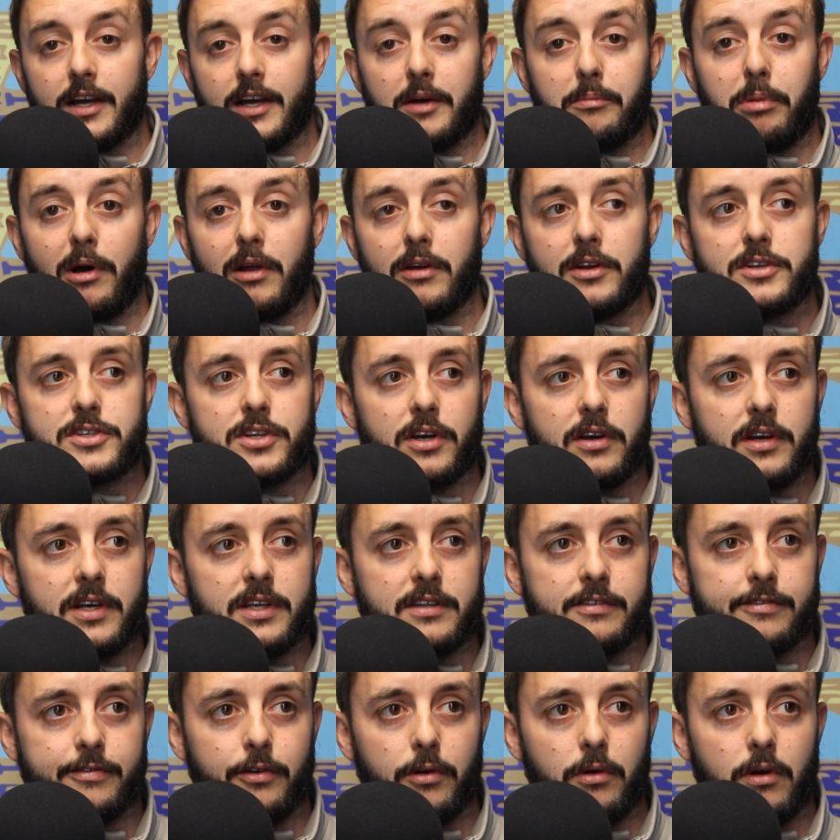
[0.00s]
apologise
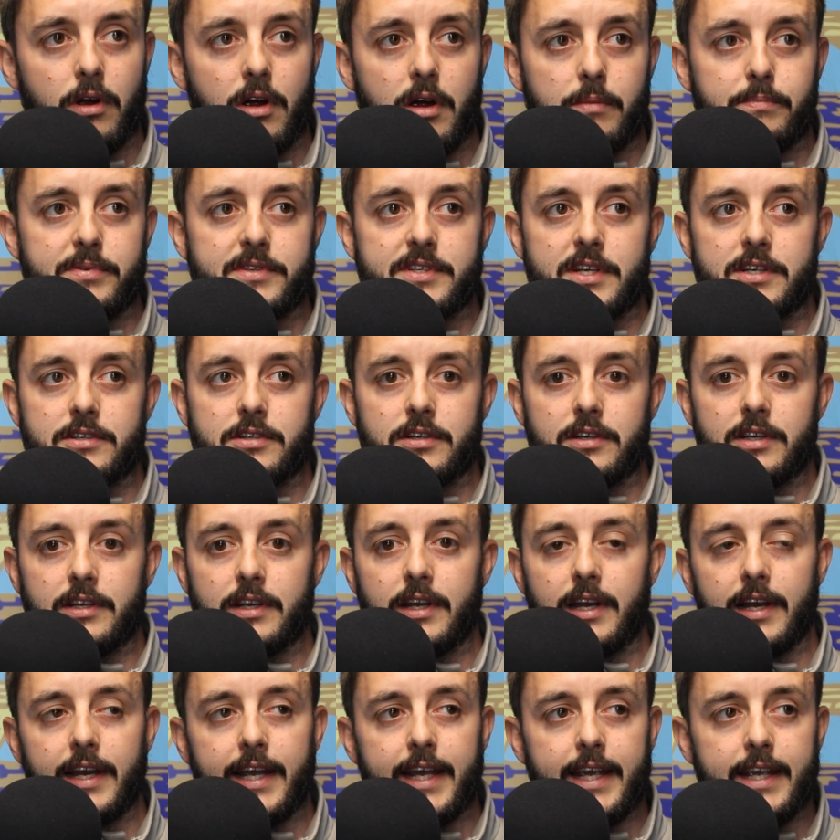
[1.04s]
for our position in the
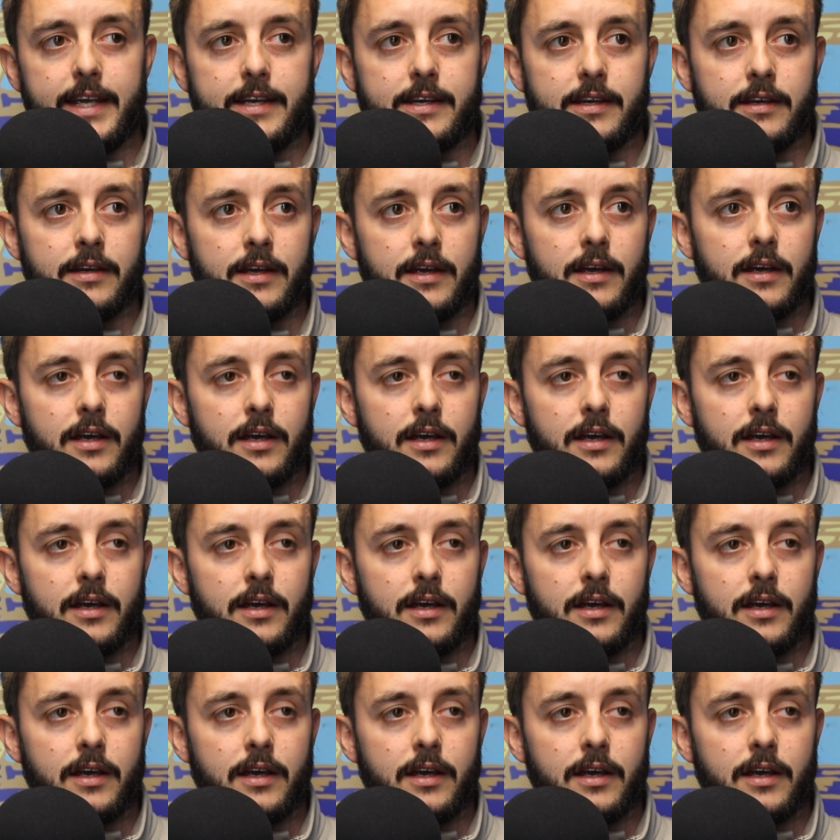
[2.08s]
league,